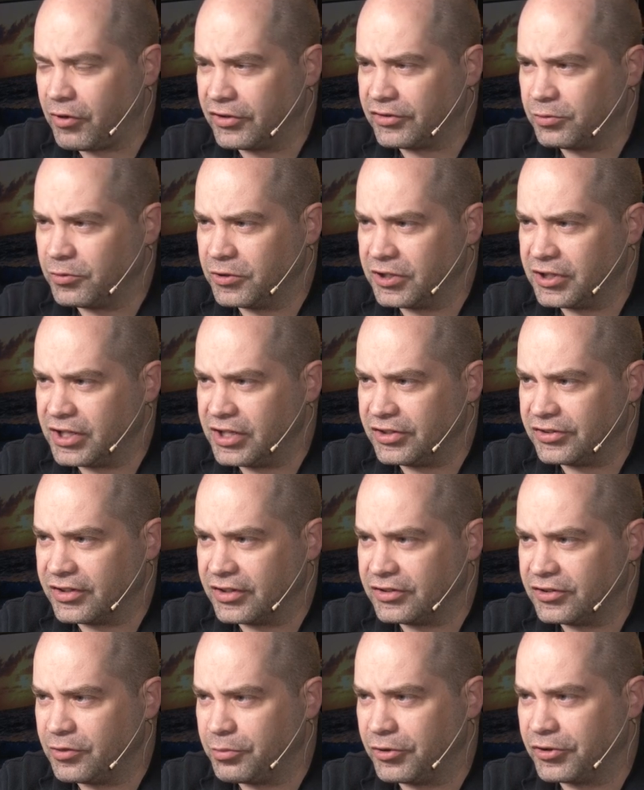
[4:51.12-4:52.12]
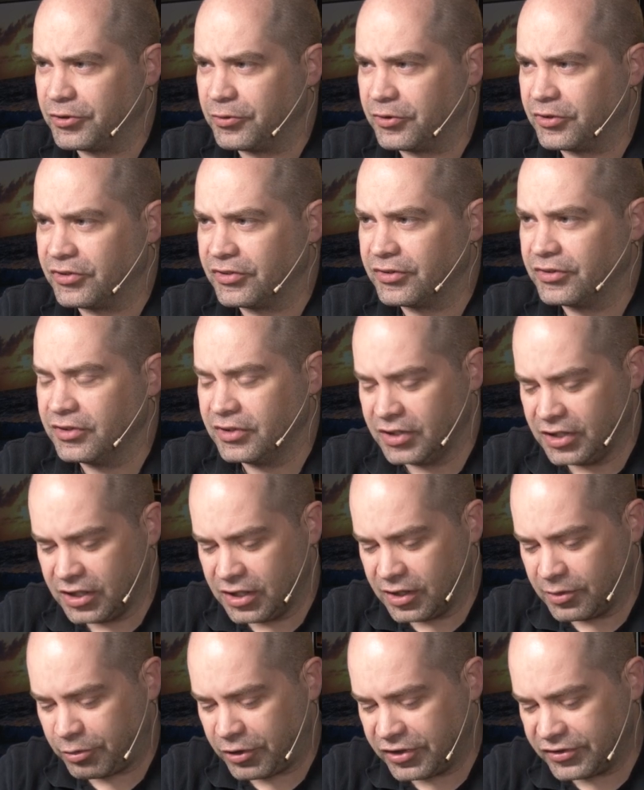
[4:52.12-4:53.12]
one of these SuperSource
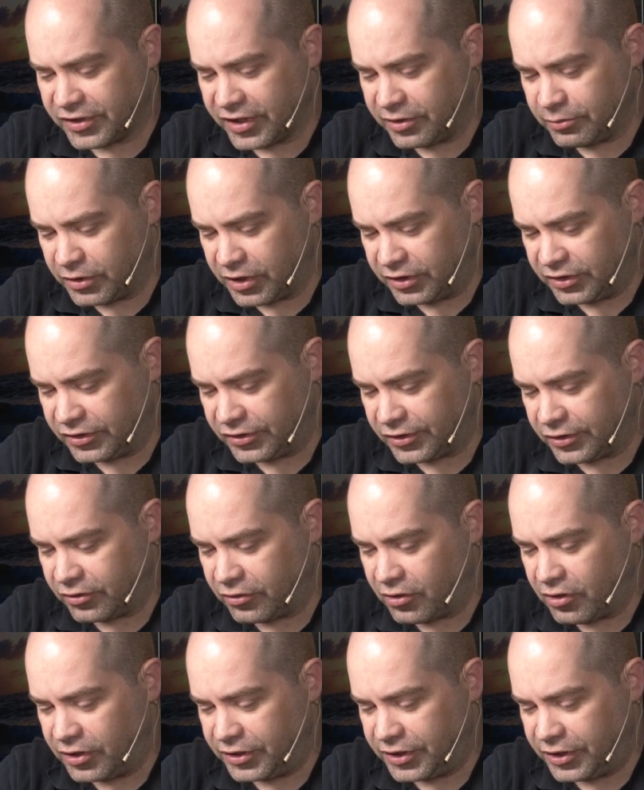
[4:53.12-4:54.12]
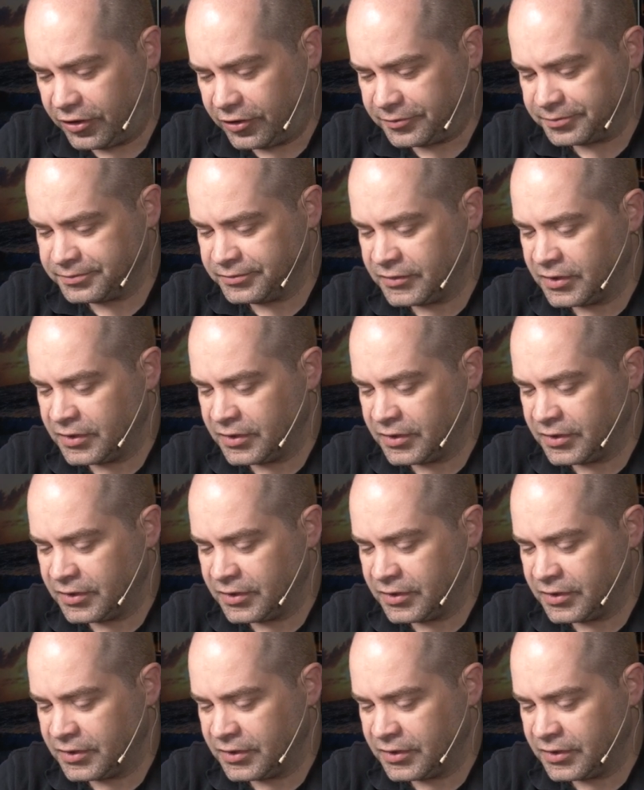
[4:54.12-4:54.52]
preset buttons that are on here.